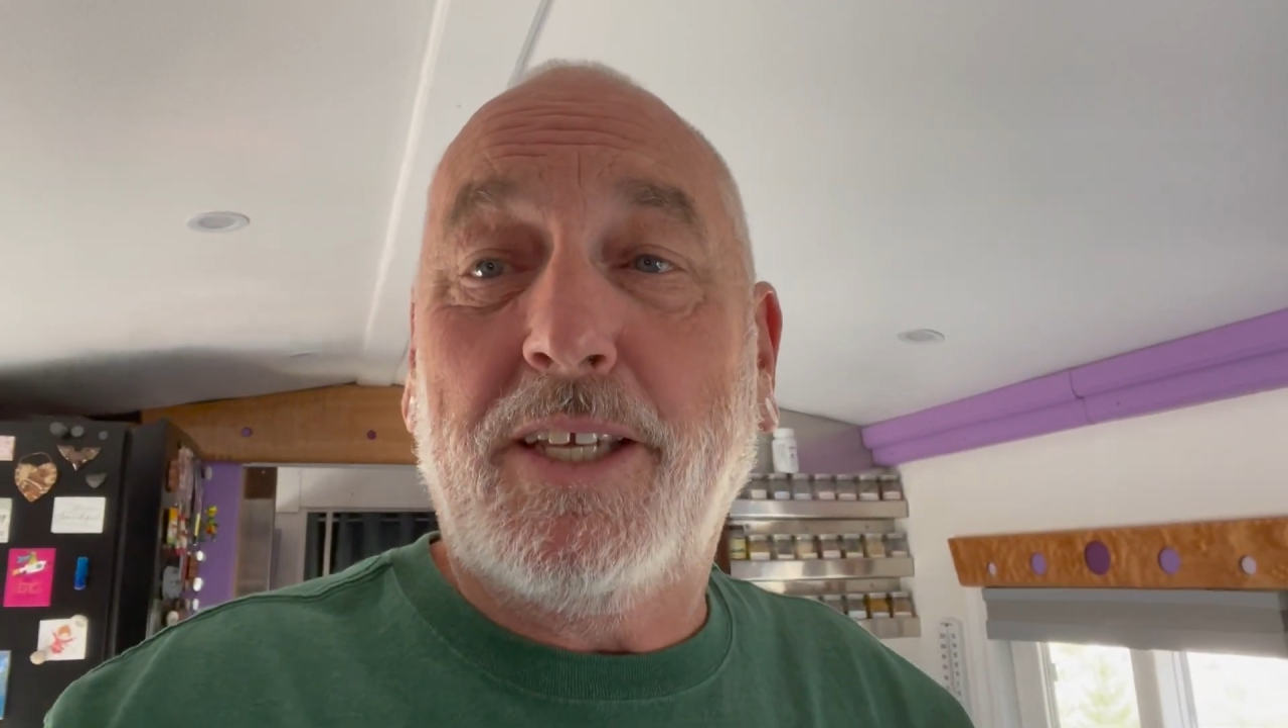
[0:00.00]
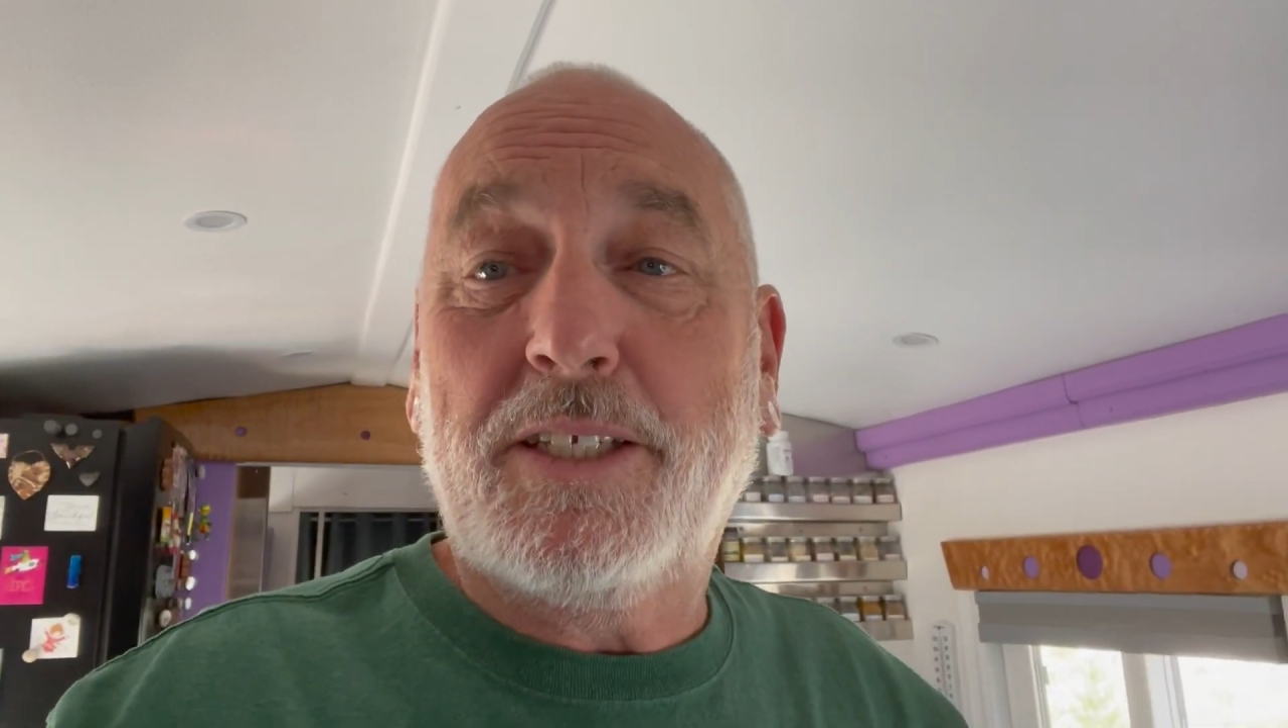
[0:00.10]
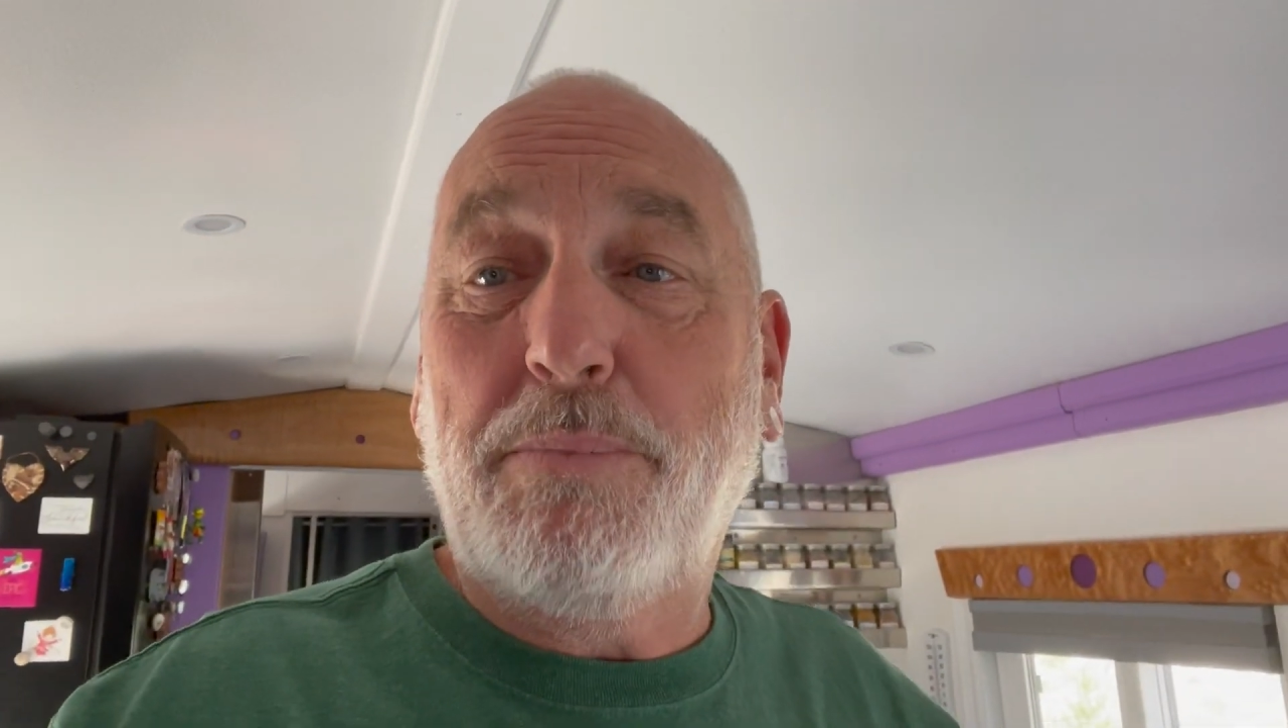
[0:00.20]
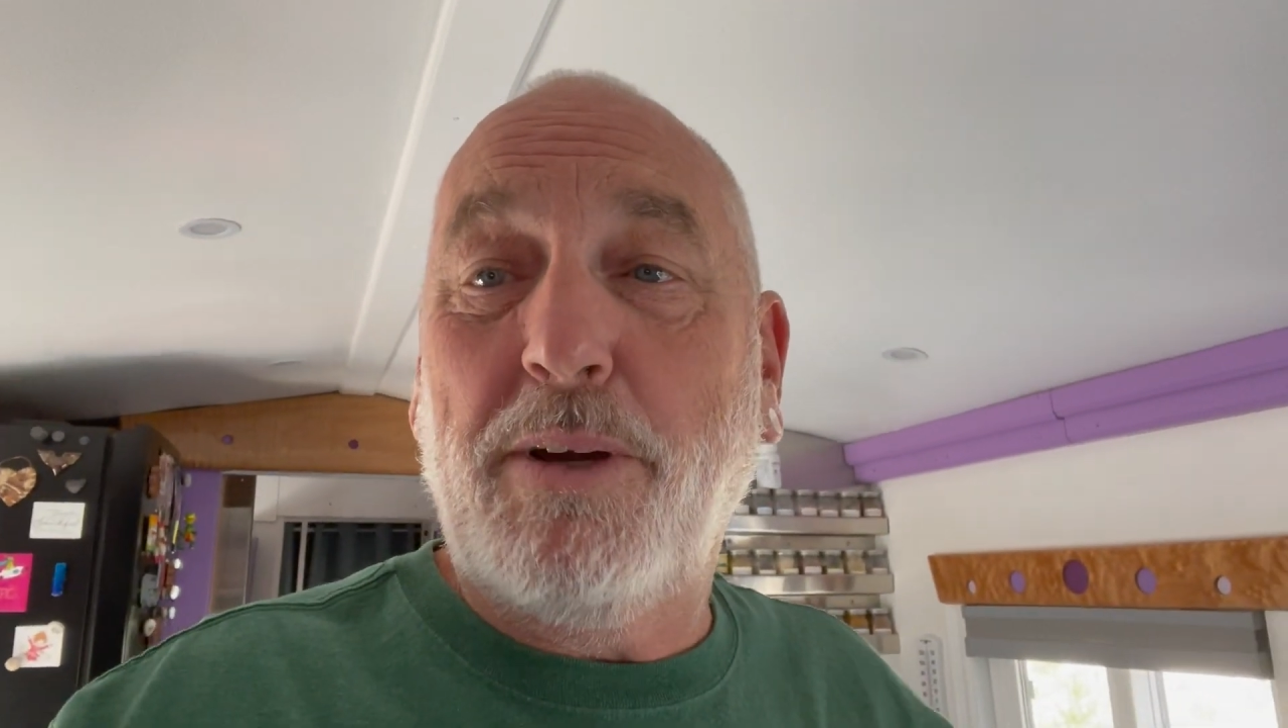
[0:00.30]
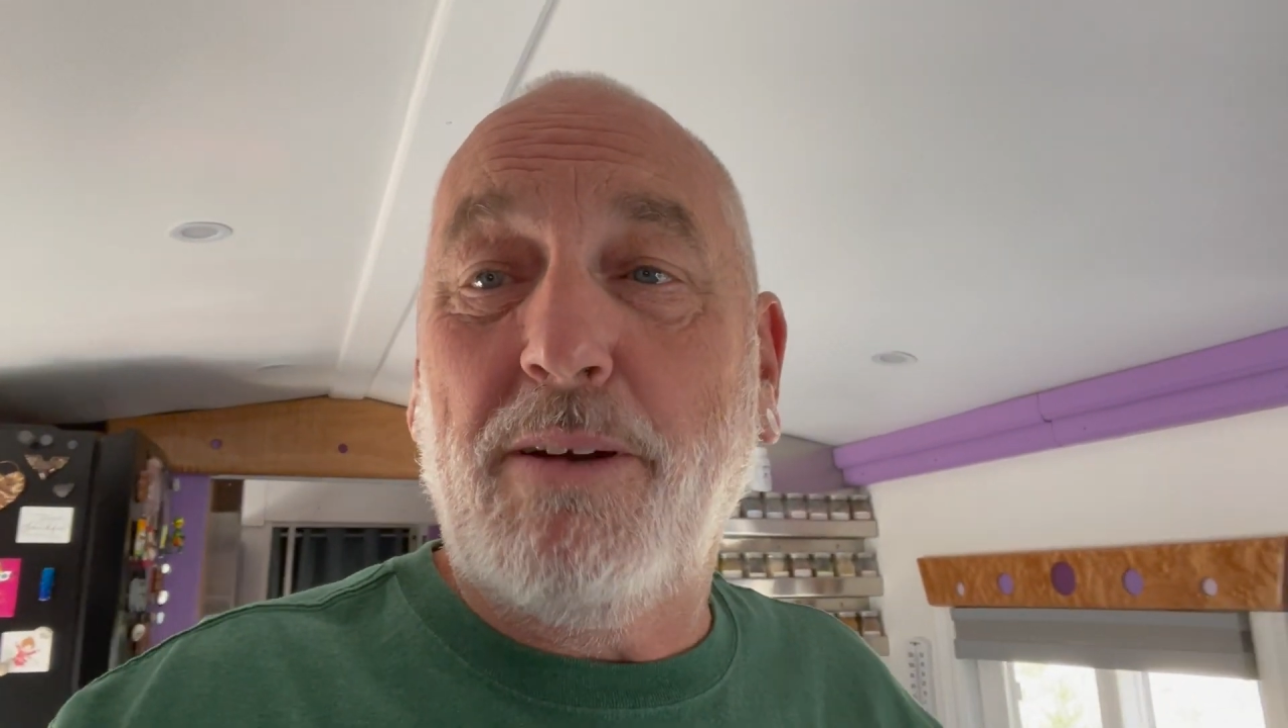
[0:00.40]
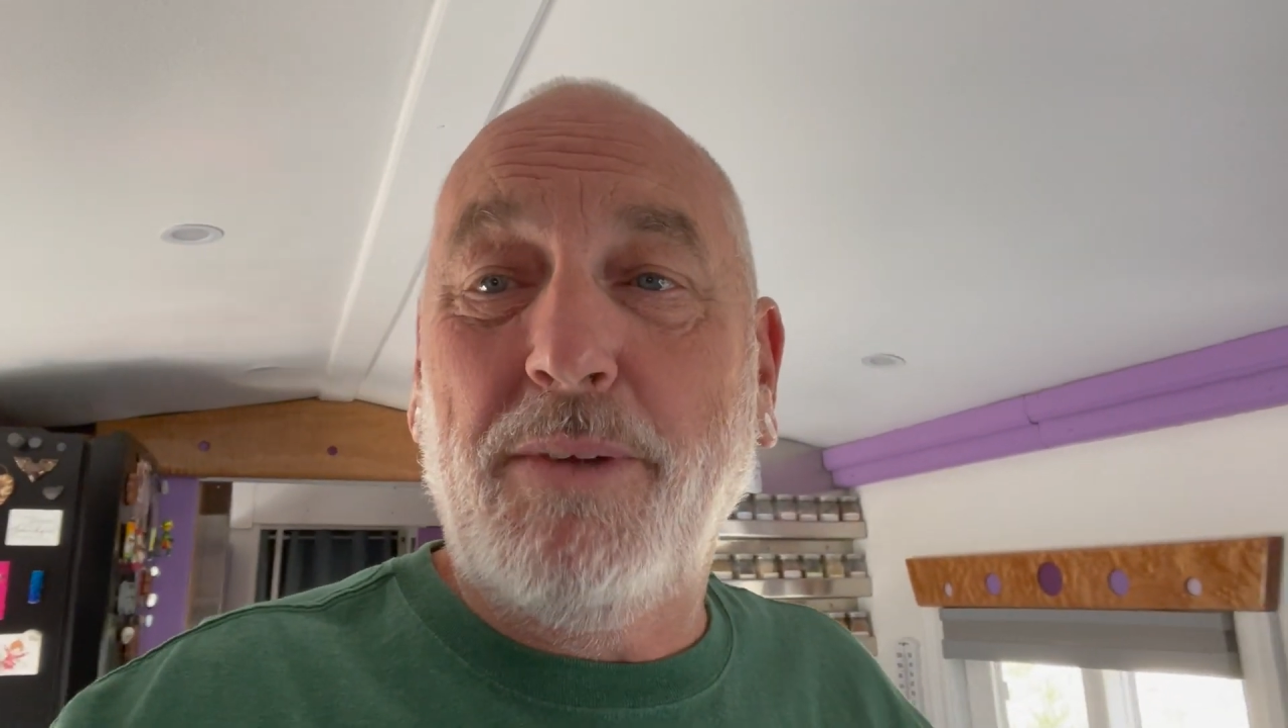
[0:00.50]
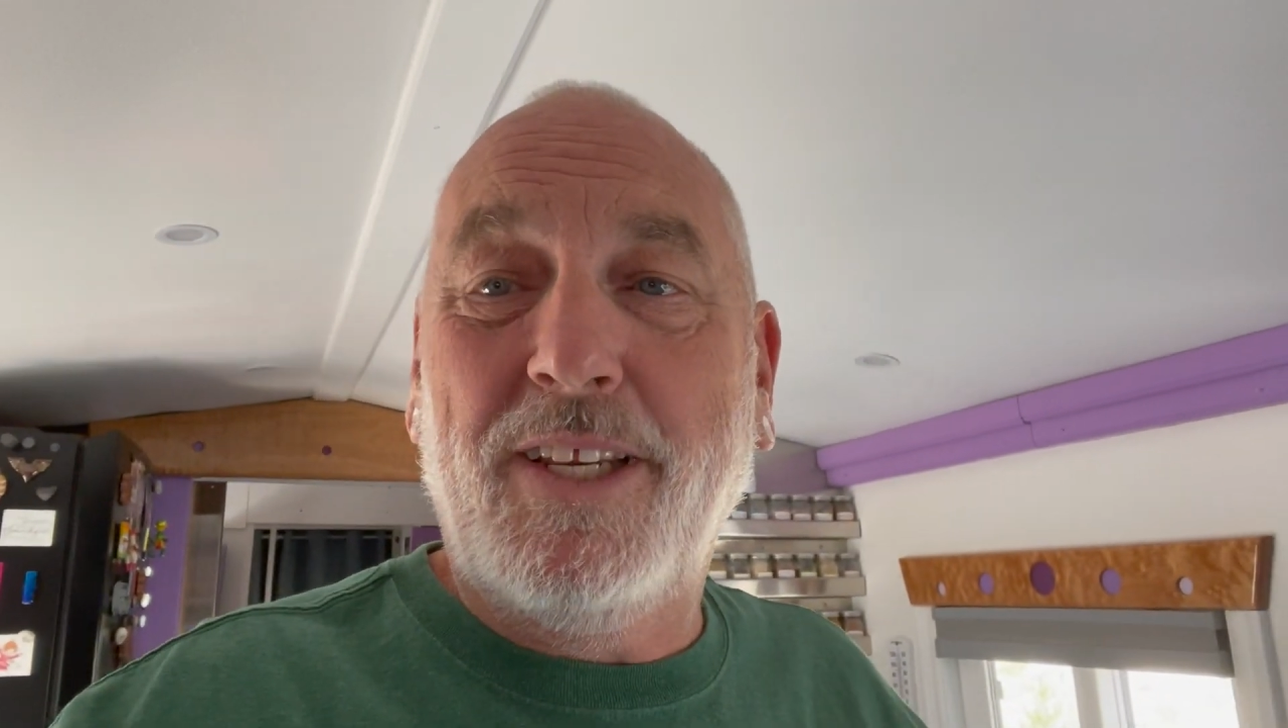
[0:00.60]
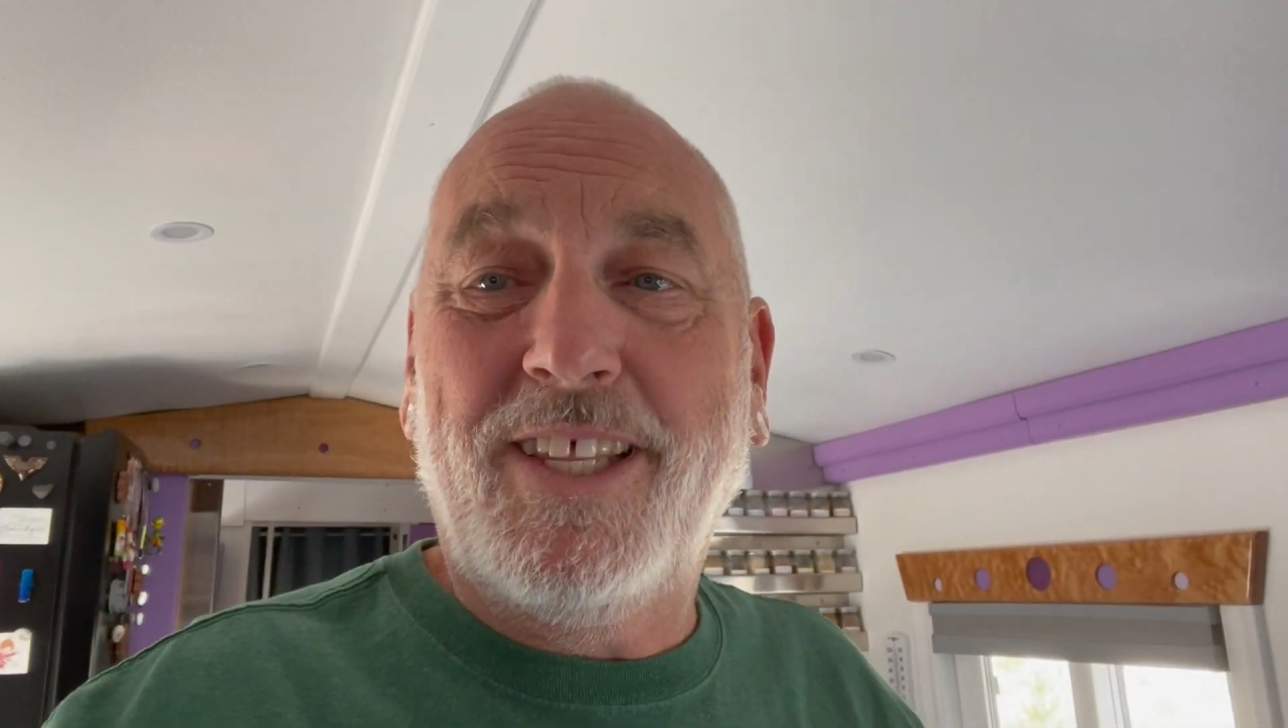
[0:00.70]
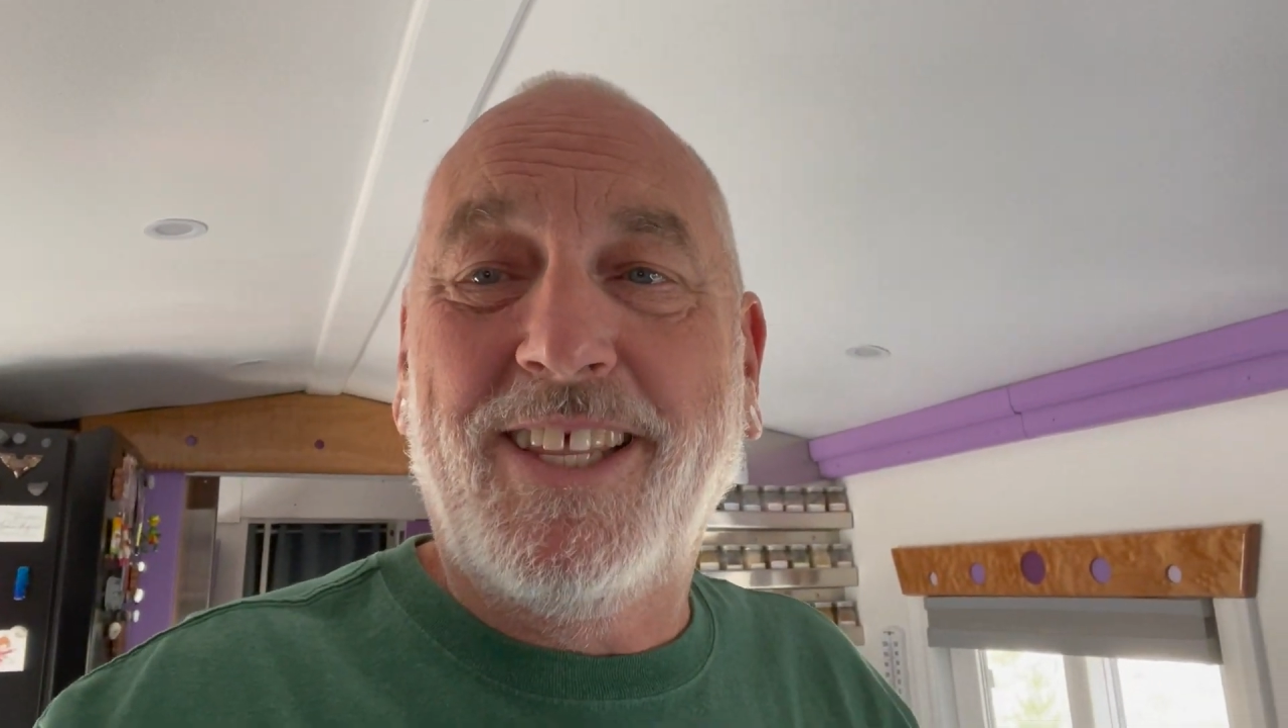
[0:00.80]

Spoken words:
experiment.